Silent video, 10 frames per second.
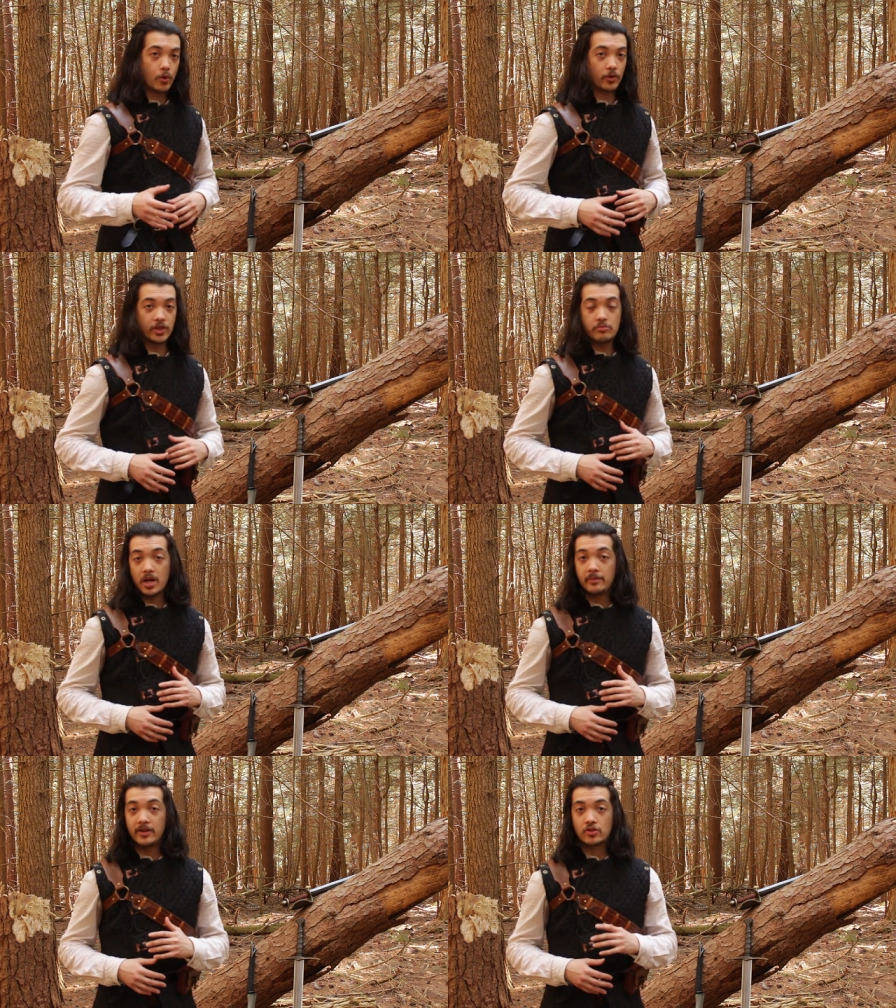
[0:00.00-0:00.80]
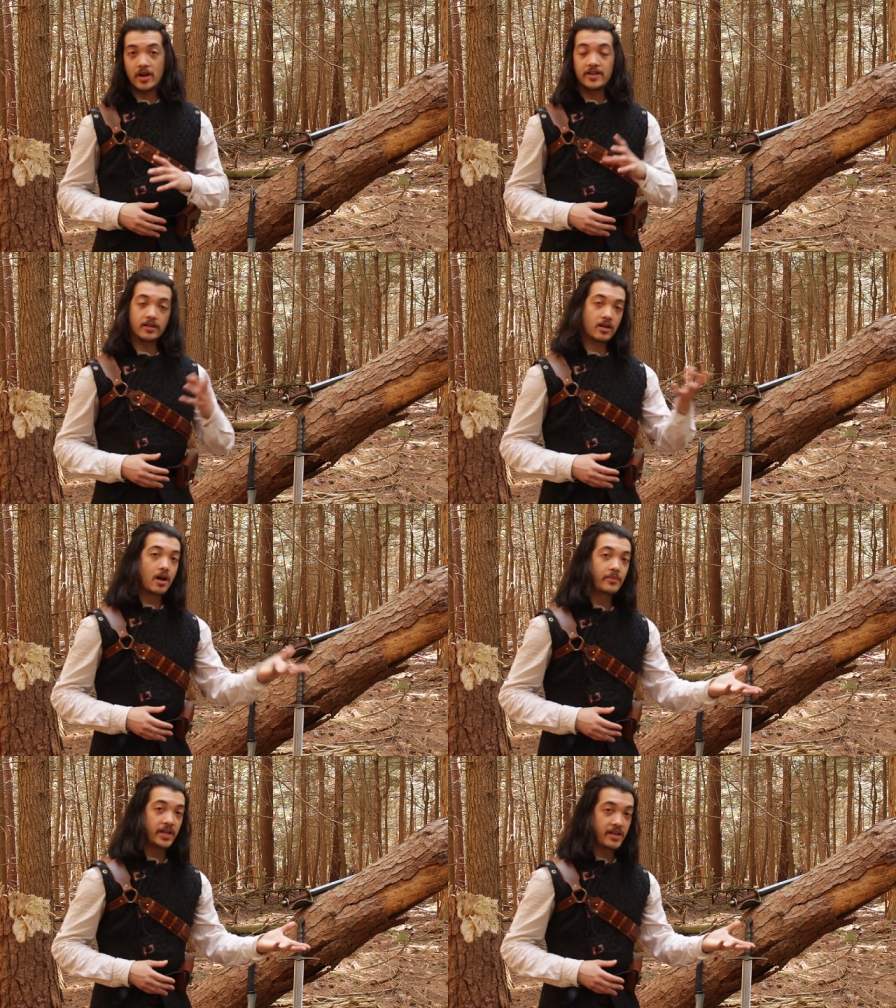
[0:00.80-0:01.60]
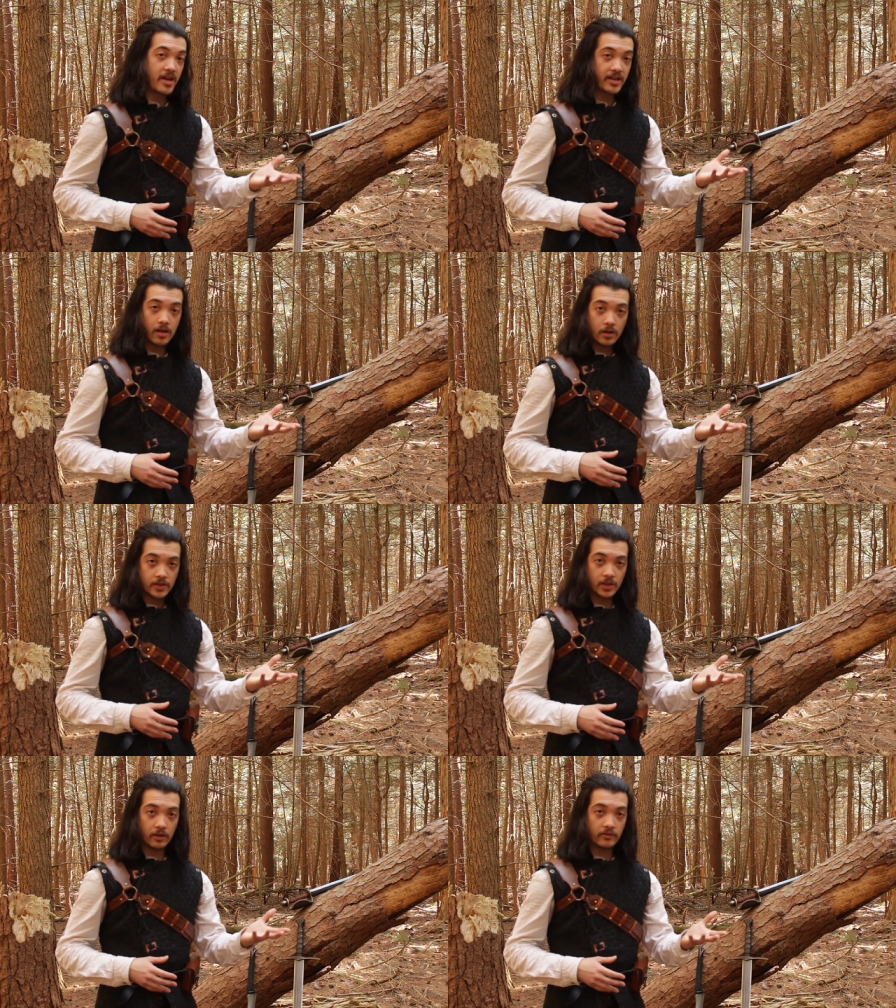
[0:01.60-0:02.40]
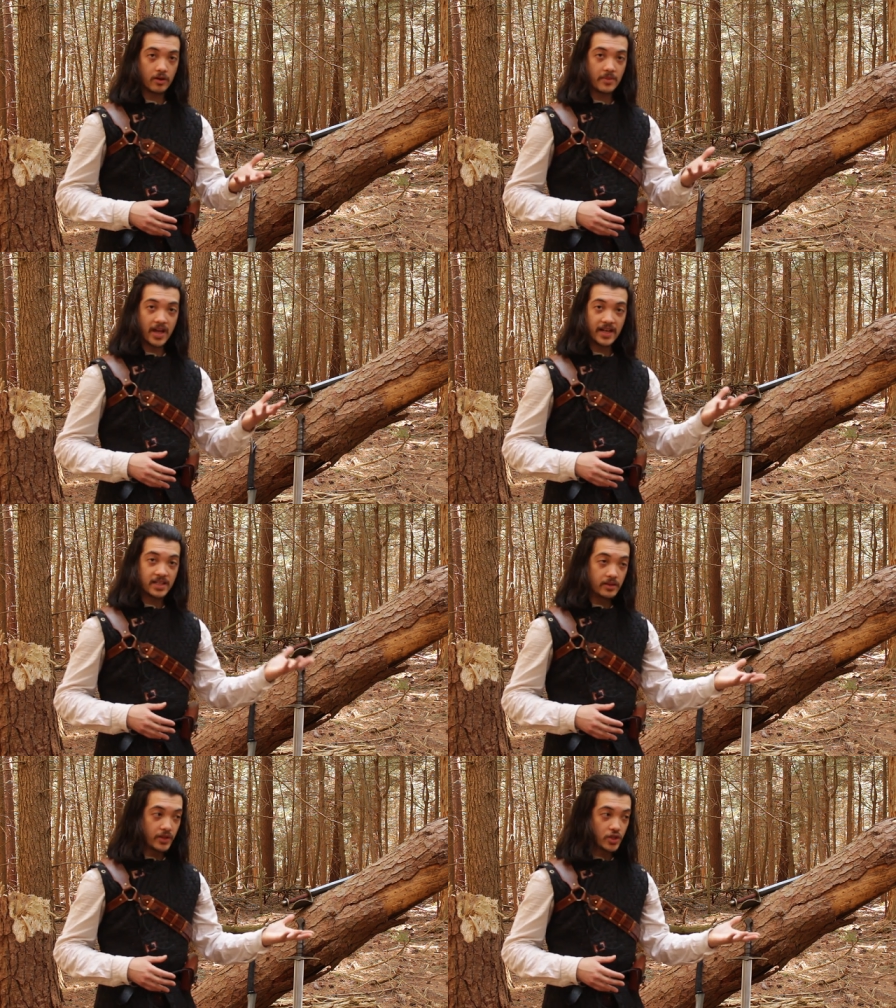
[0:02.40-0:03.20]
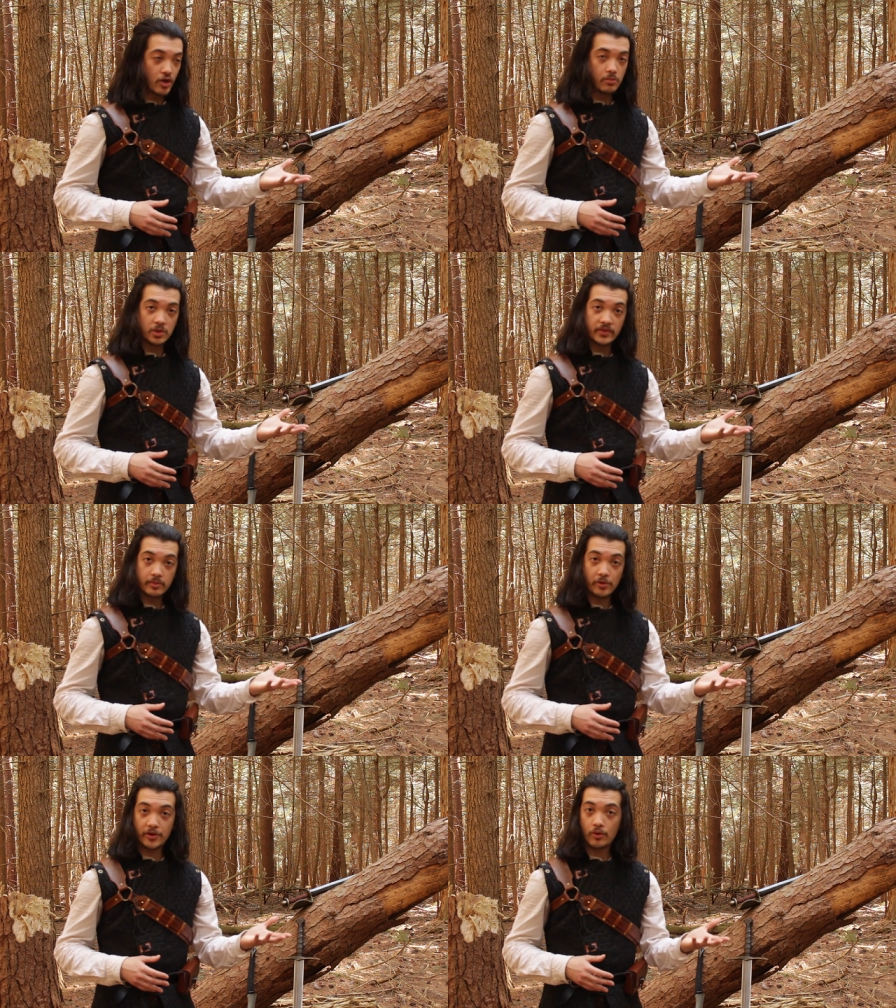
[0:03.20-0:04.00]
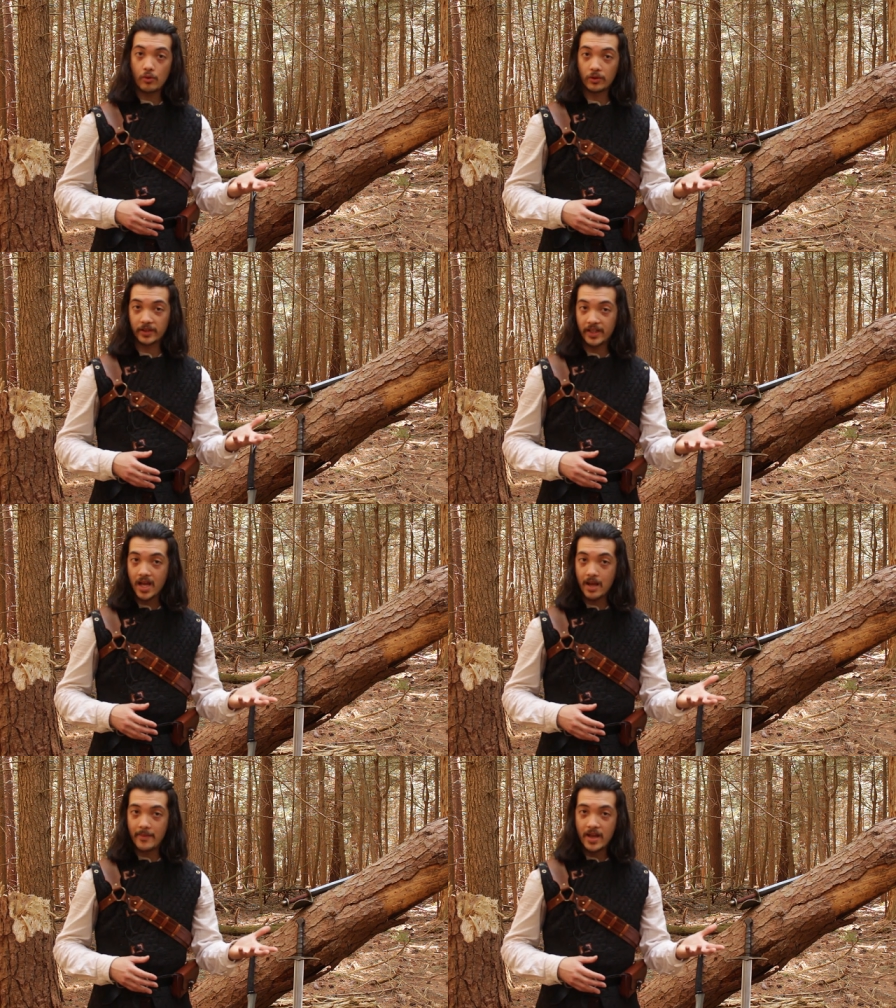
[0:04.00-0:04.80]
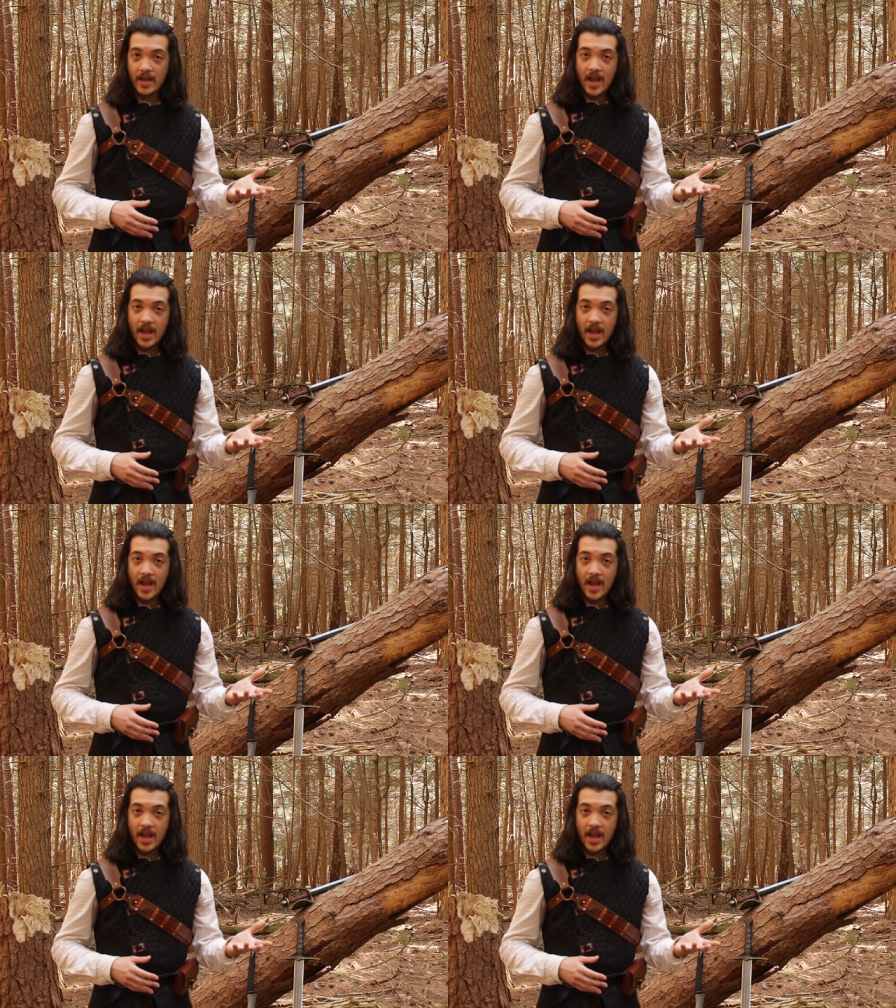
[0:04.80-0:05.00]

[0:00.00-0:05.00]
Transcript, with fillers: or you might be trying to copy a character from a T V show, movie, book, or game,